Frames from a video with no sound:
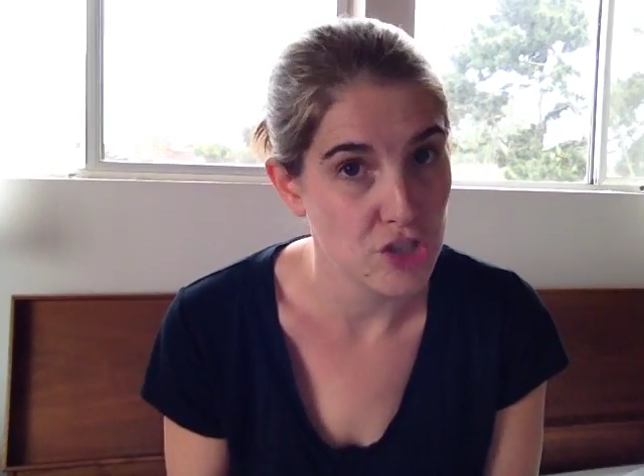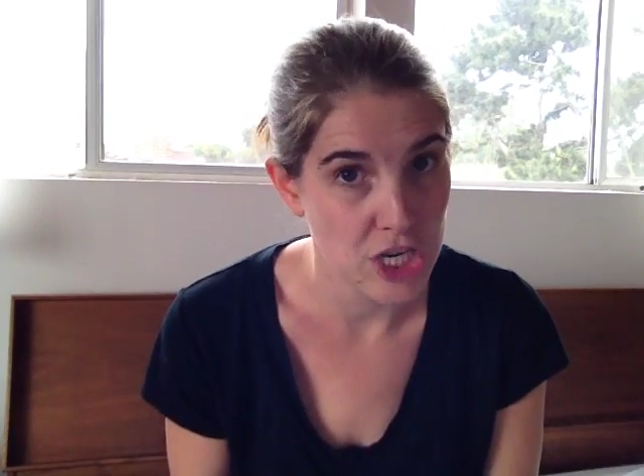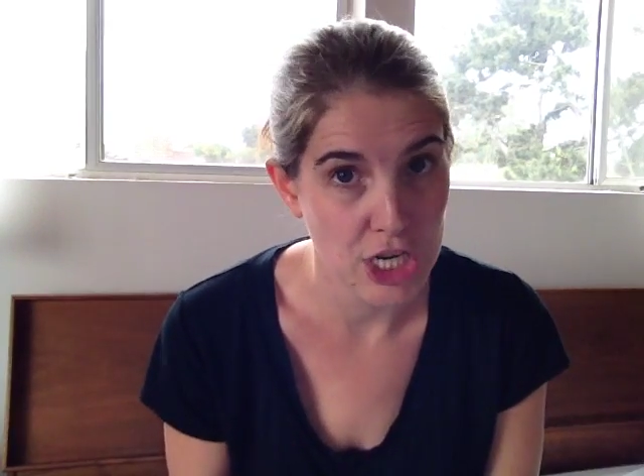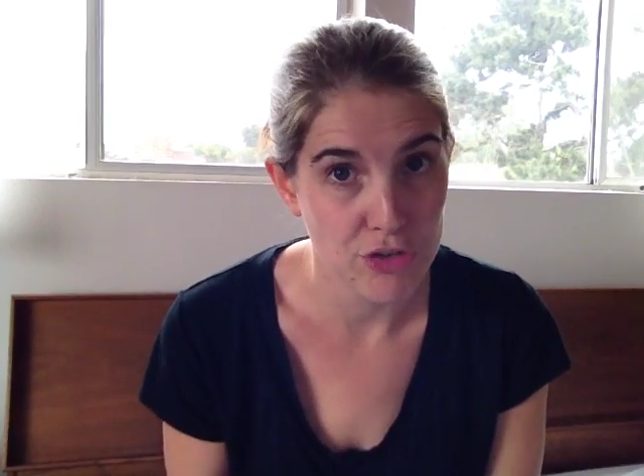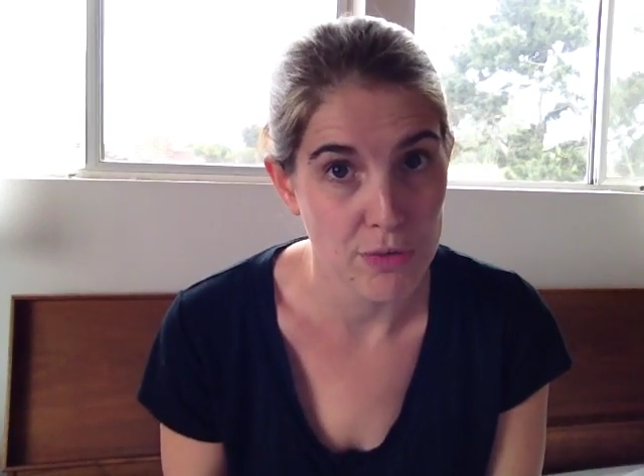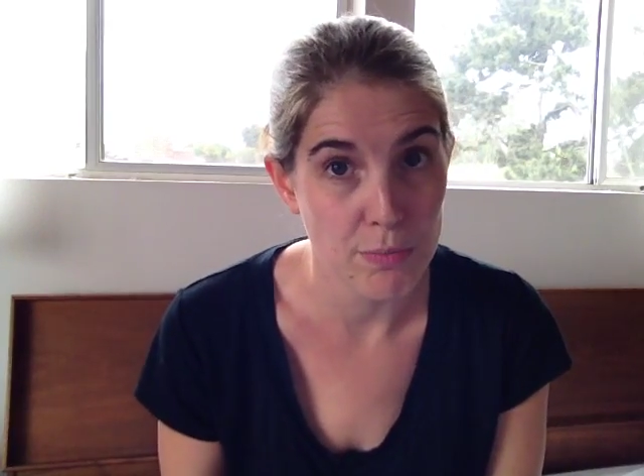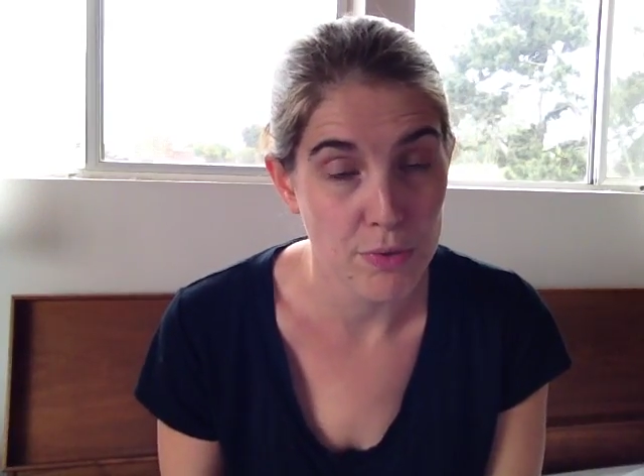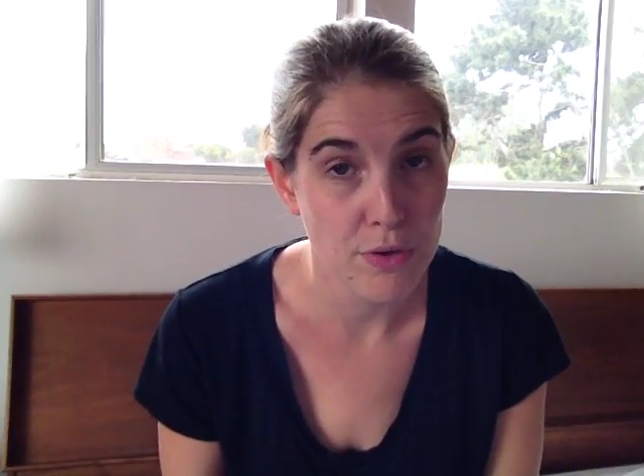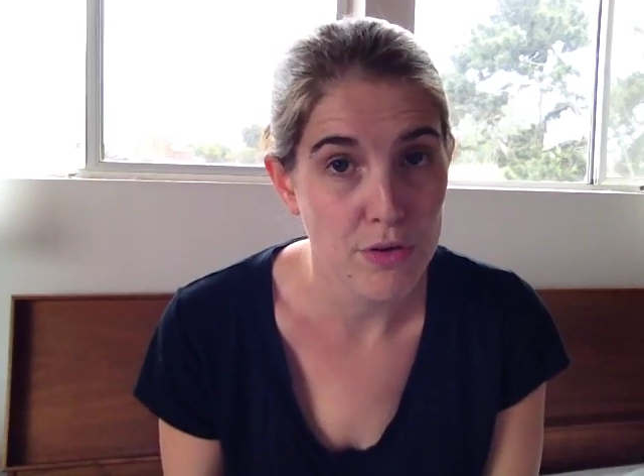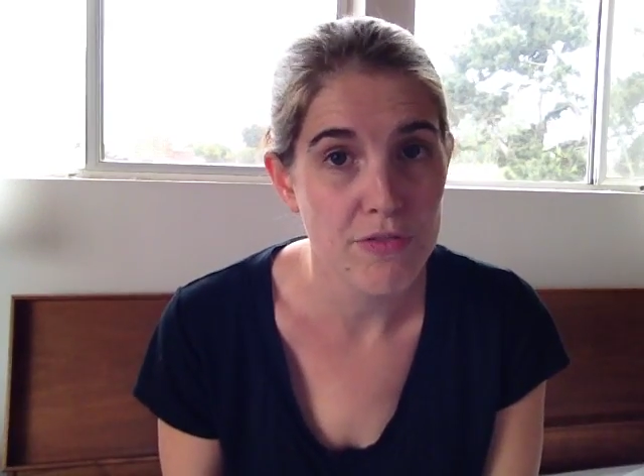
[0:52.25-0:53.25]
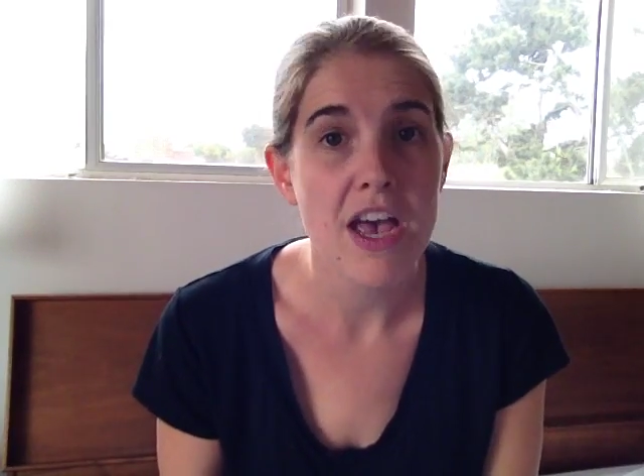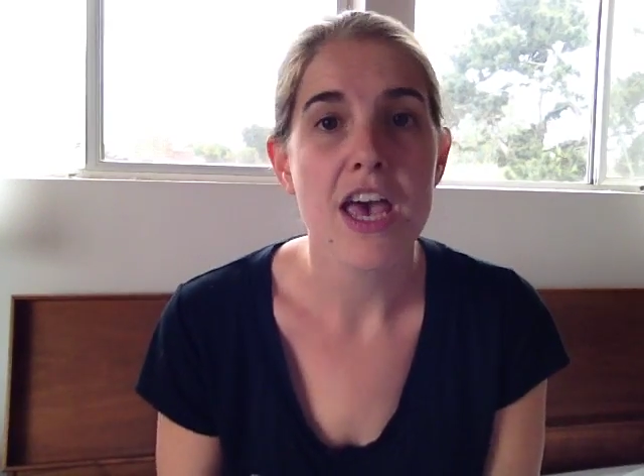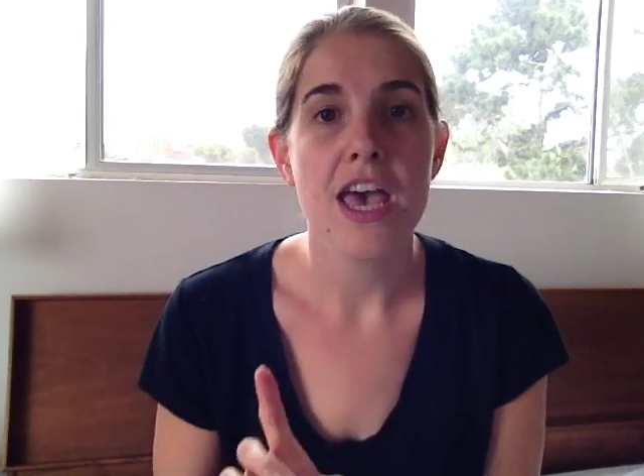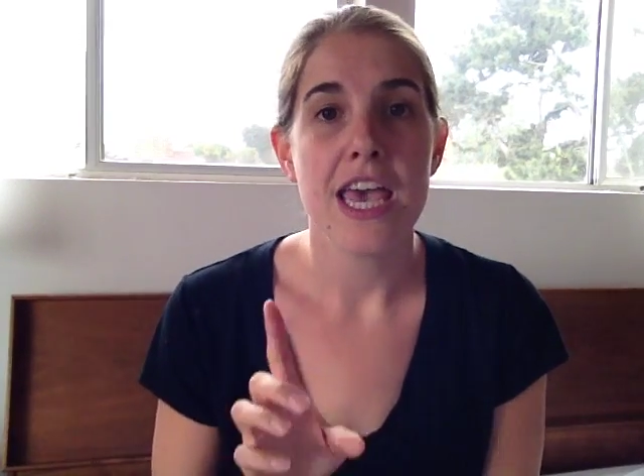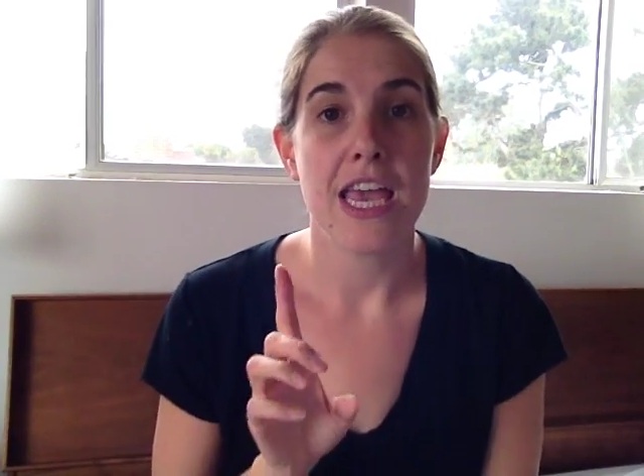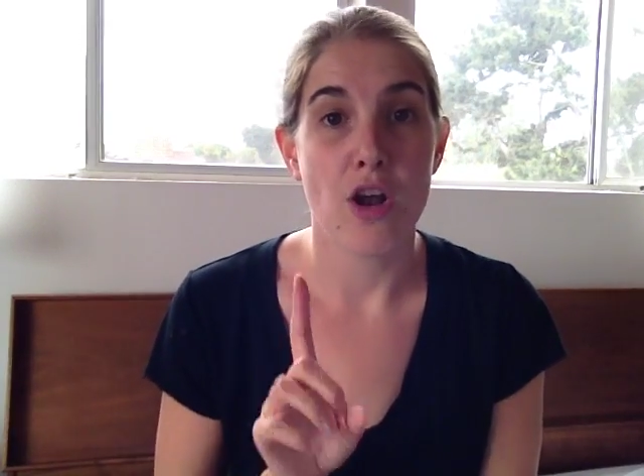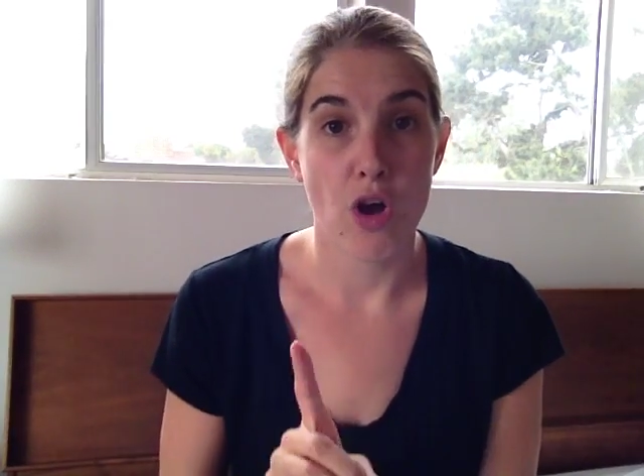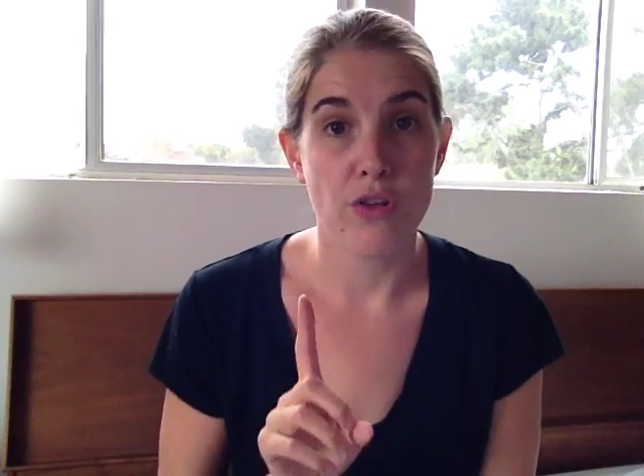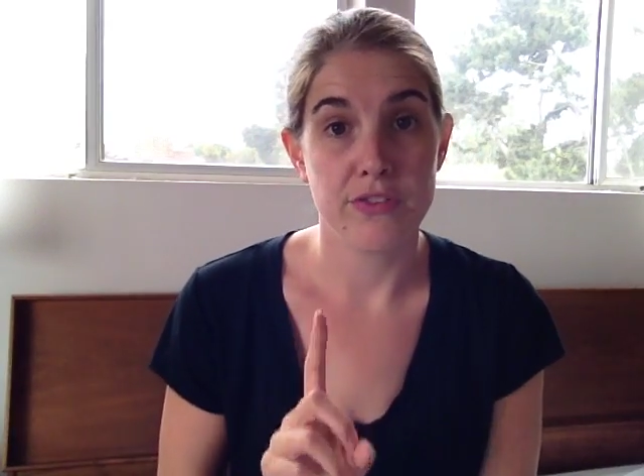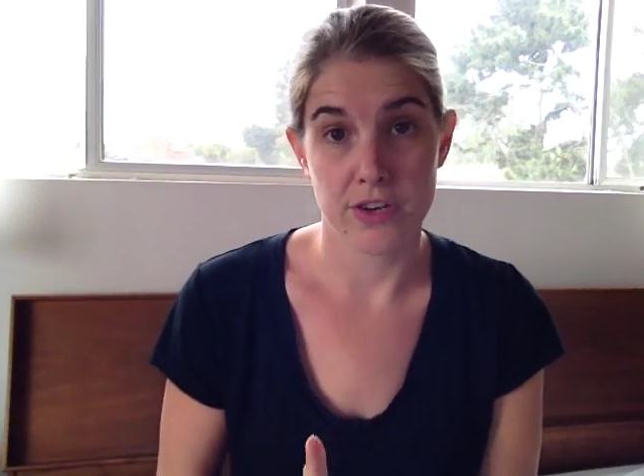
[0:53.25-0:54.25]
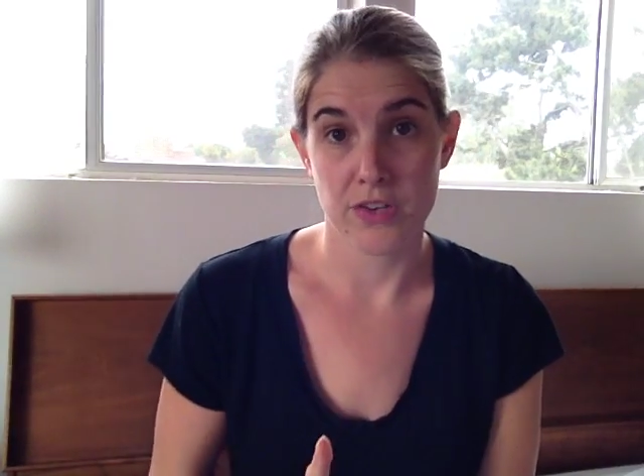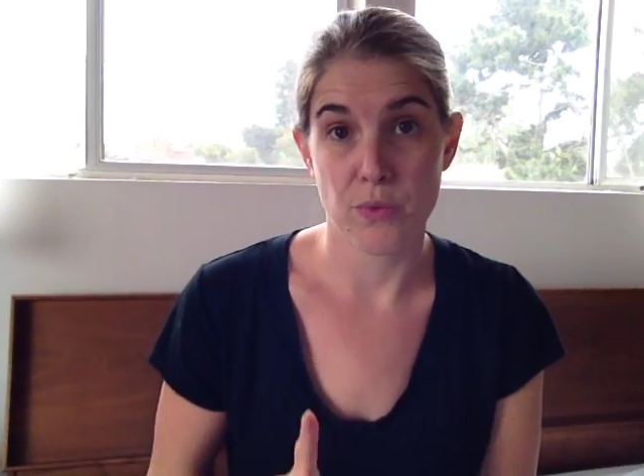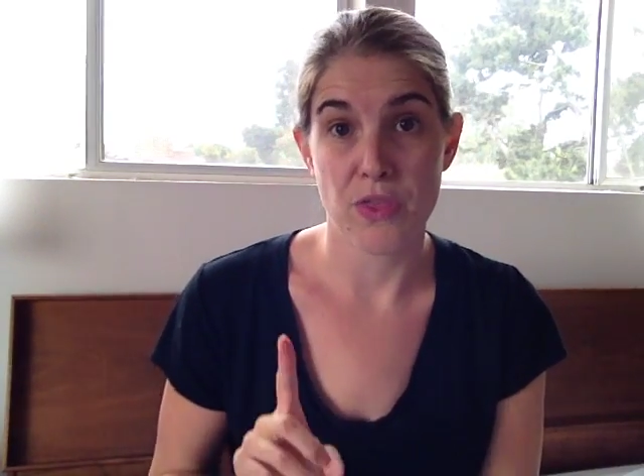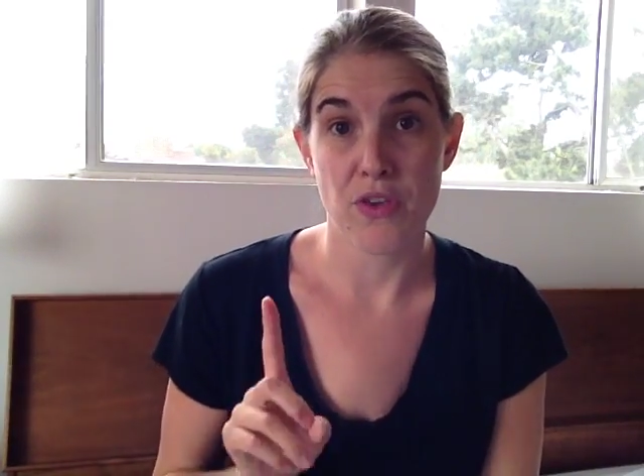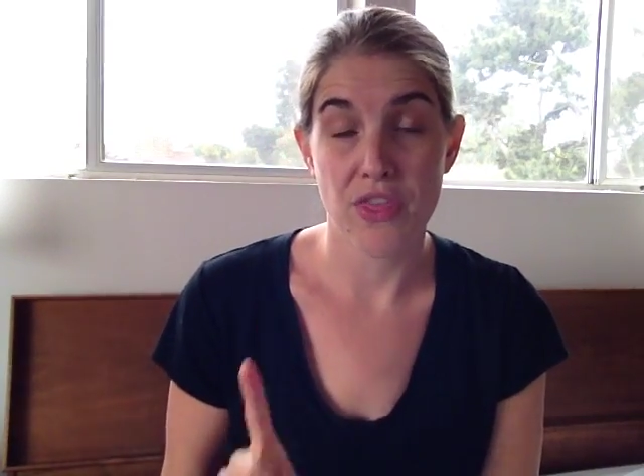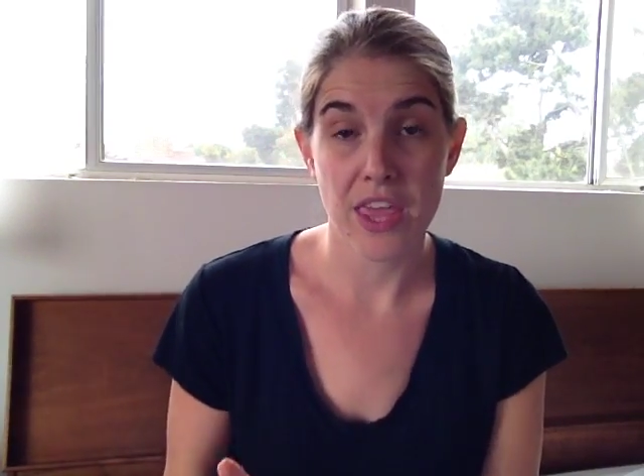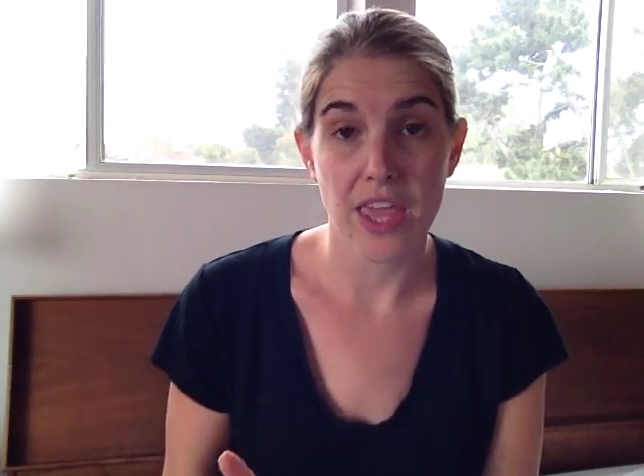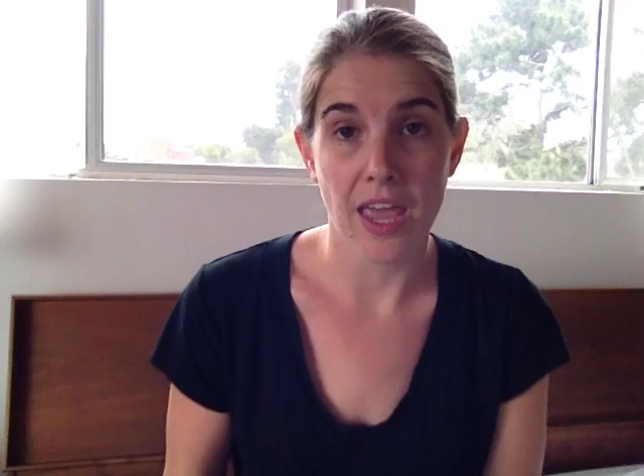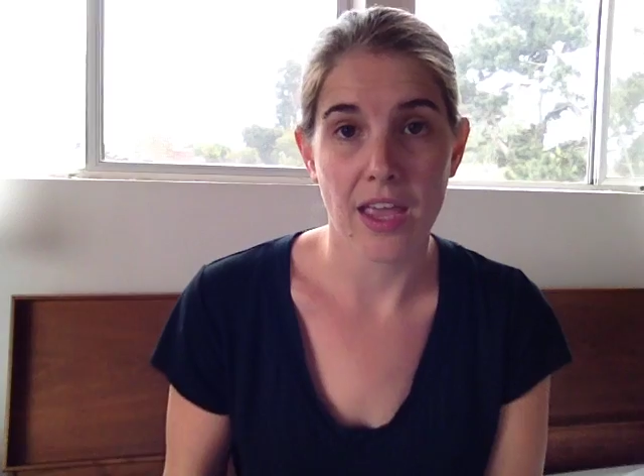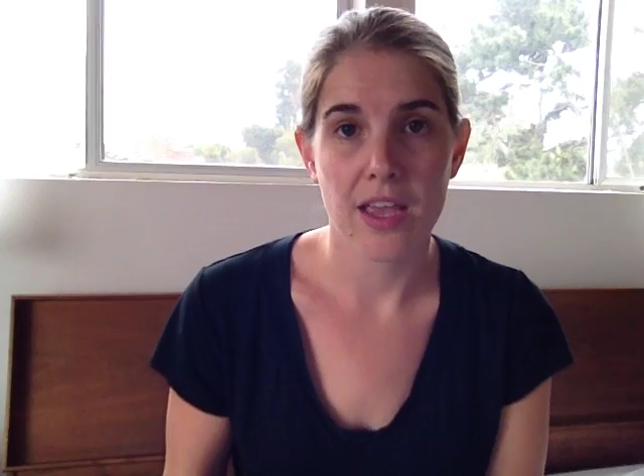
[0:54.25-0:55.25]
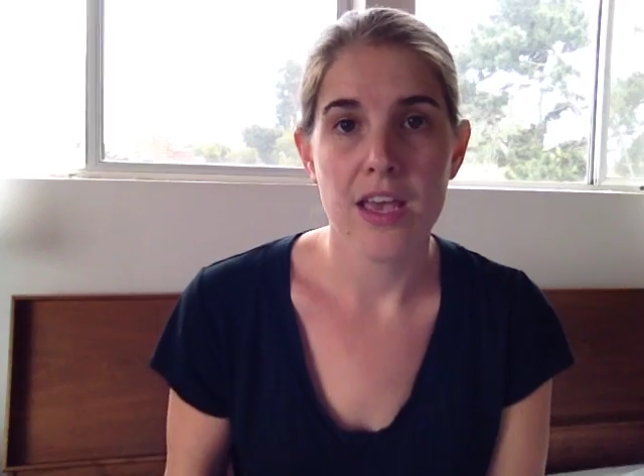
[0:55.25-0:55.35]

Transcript: to change or improve. It all starts with your thinking.